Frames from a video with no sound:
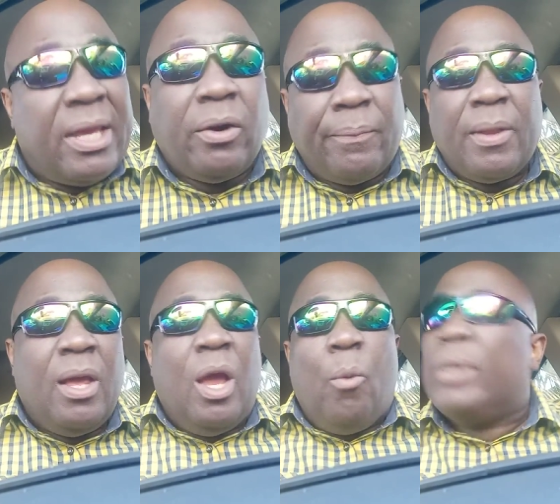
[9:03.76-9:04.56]
know,
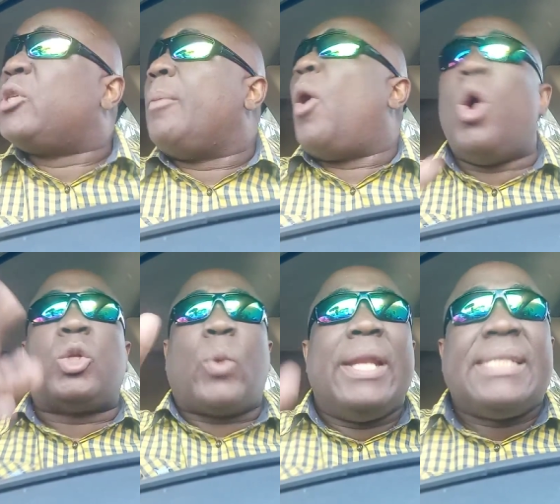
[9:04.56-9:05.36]
with some
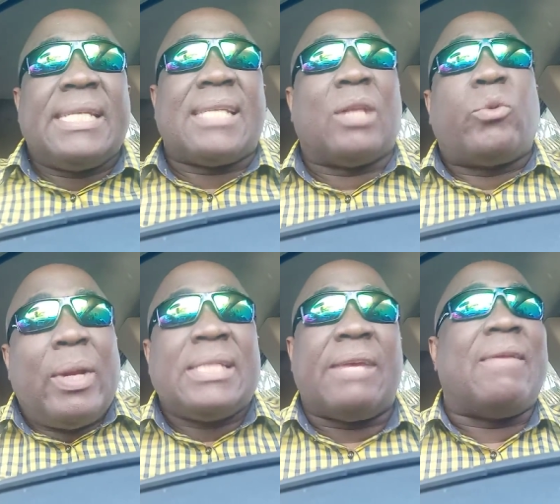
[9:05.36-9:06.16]
old 26 and
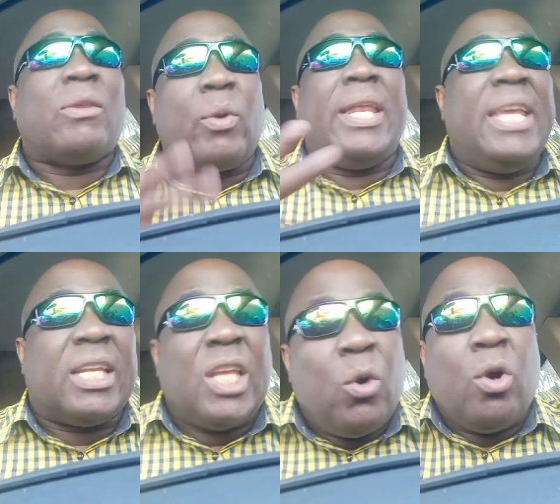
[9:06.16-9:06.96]
27 and
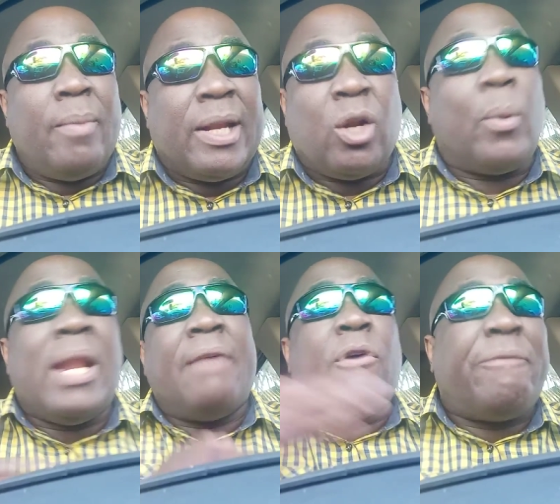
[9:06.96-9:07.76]
28 year old man, you know, we
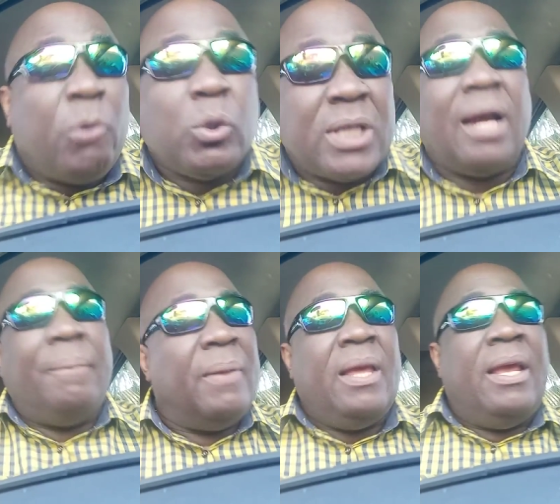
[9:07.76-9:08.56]
don't have no future
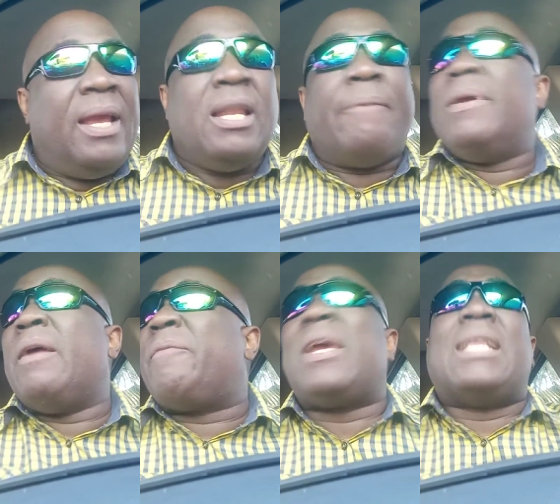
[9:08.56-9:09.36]

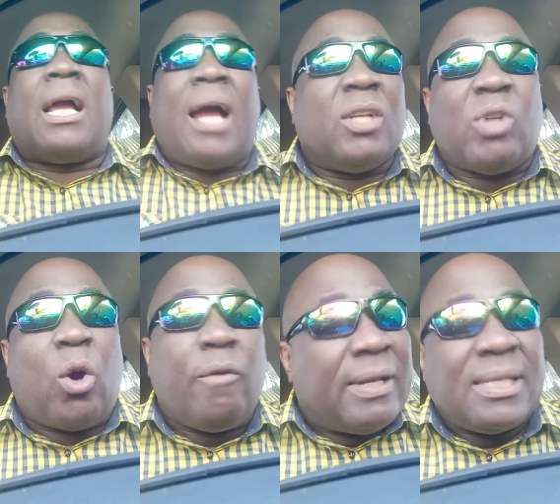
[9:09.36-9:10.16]
to get a
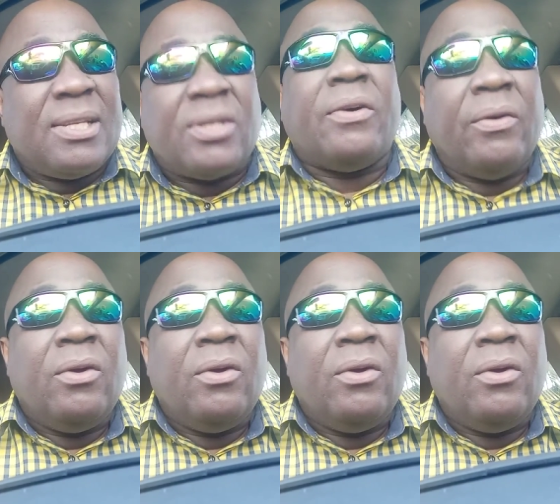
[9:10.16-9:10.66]
contract overseas, you know.